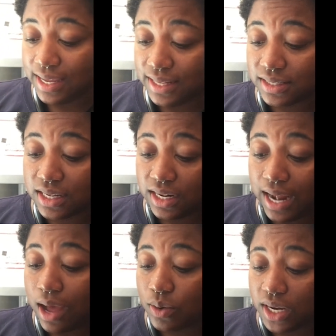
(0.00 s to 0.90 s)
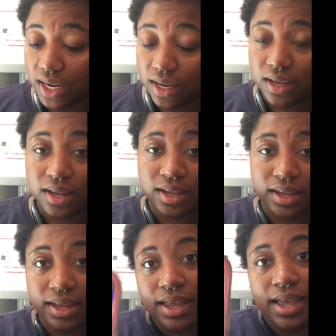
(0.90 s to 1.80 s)
it's cloudy
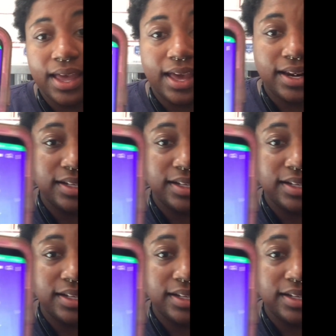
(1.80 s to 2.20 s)
and